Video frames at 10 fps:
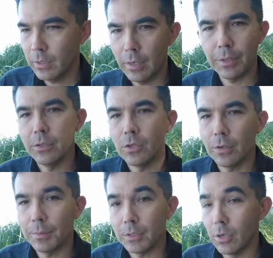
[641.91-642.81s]
Now, again, don't
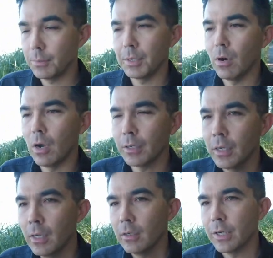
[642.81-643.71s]
get, don't get me wrong.
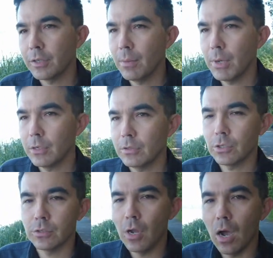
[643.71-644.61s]
Like, they may
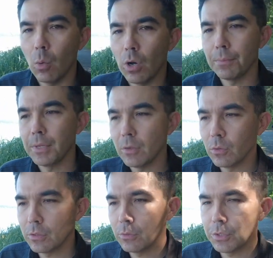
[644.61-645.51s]
just not want to be
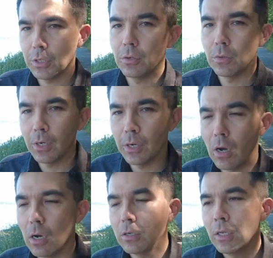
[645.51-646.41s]
with you at
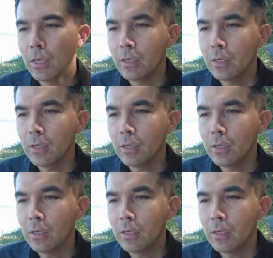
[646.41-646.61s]
all.